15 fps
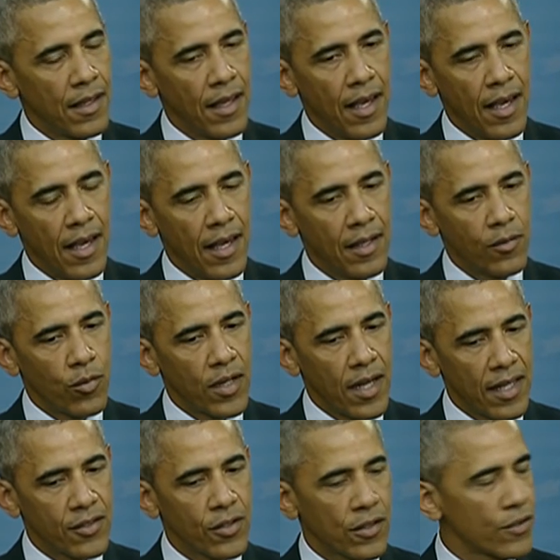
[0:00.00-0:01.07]
And what
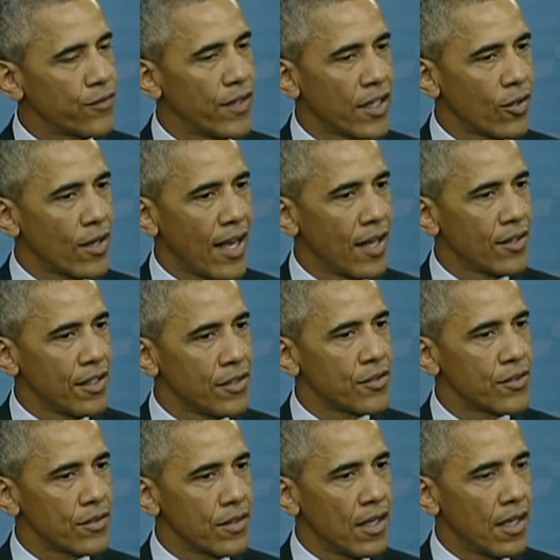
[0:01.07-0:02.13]
ISIL has figured out
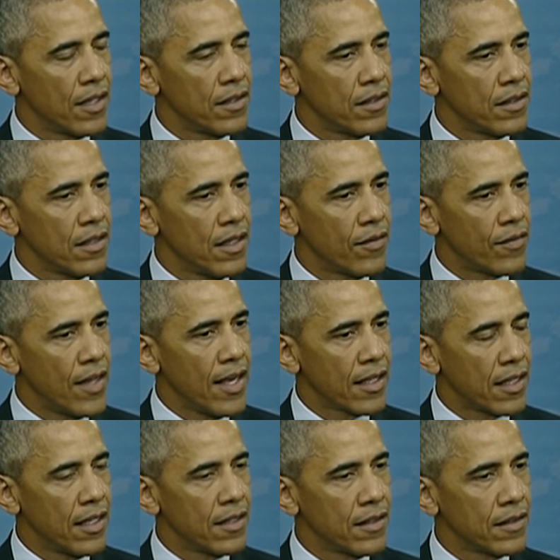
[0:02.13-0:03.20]
is that if they
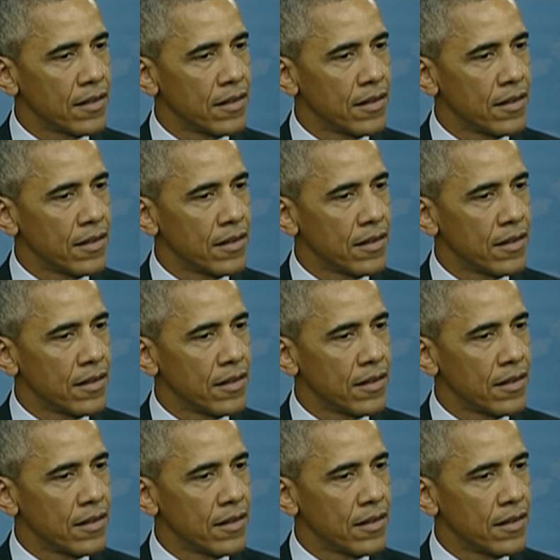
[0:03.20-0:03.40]
can